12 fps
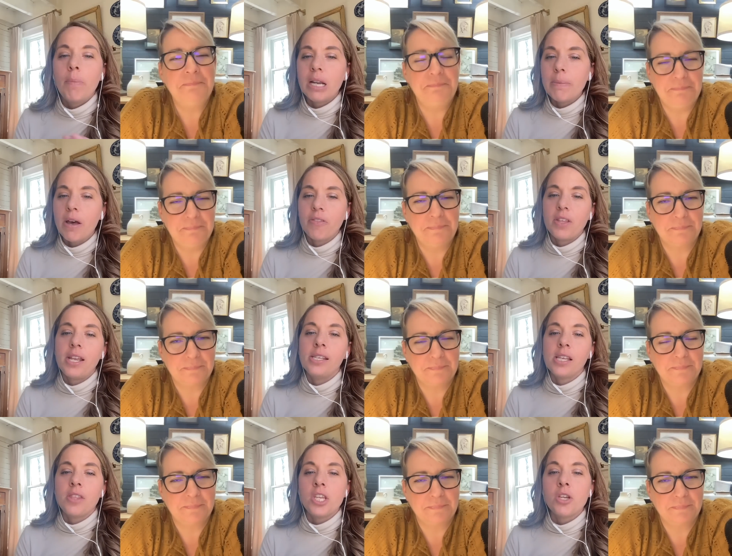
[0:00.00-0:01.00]
Speaker 1: mm-hmm. bit about
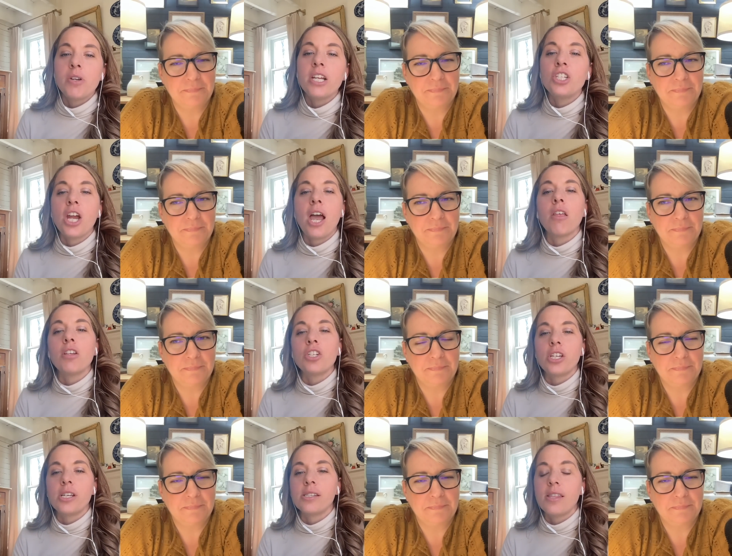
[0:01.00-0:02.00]
these and the unique
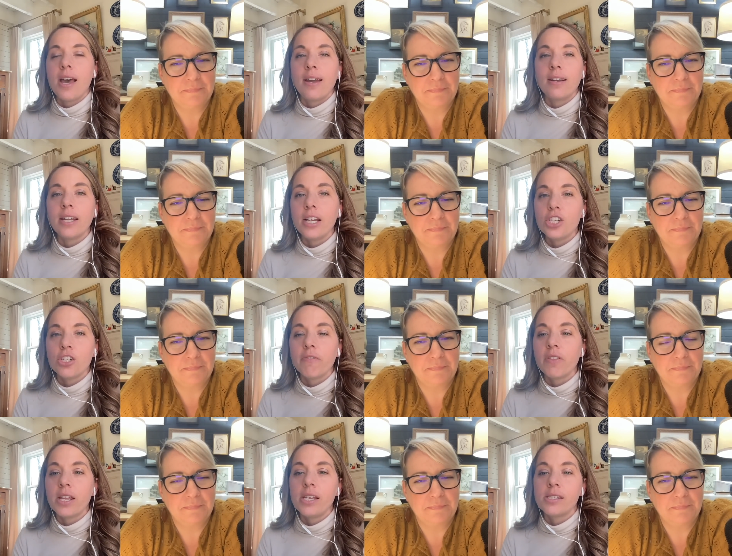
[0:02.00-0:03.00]
challenges that each
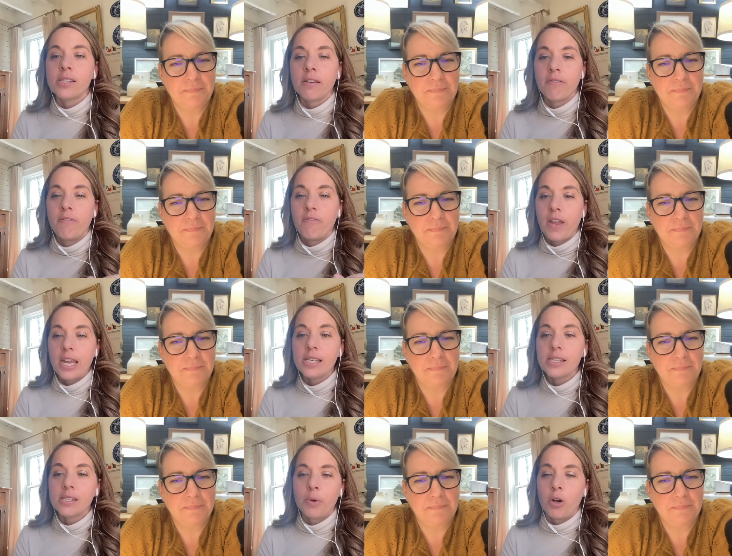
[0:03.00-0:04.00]
of these
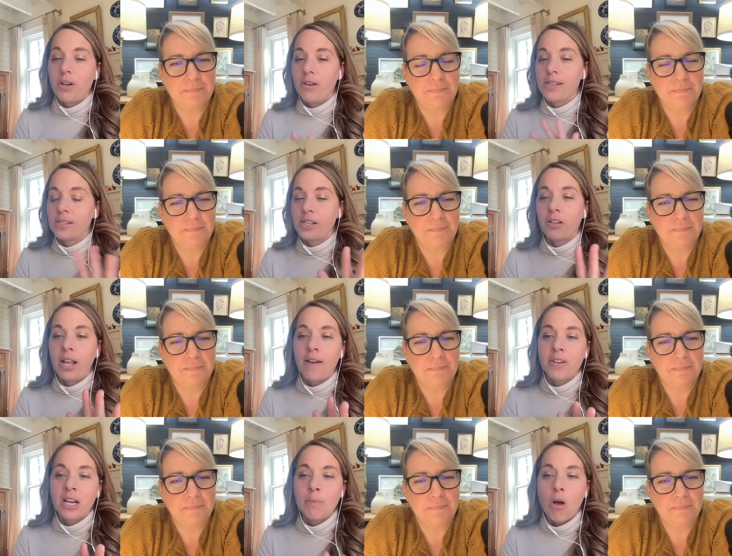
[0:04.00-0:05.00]
face. We don't necessarily
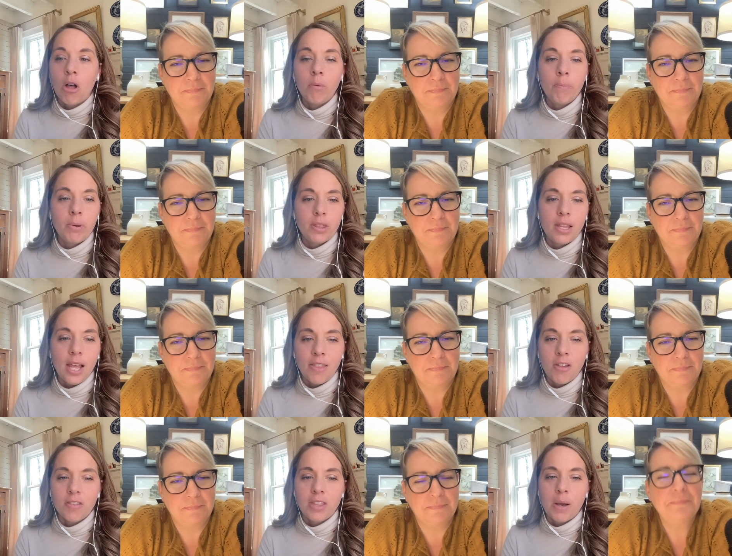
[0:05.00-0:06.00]
have to hit them all, but I
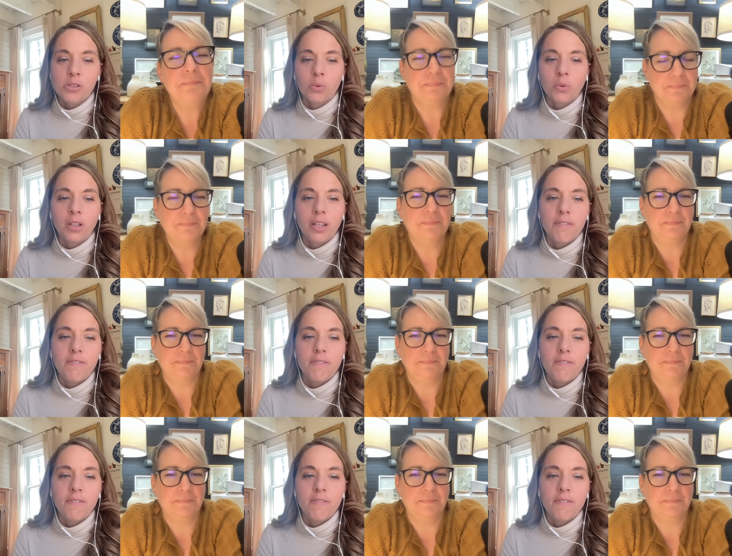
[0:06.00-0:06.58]
thought that was a really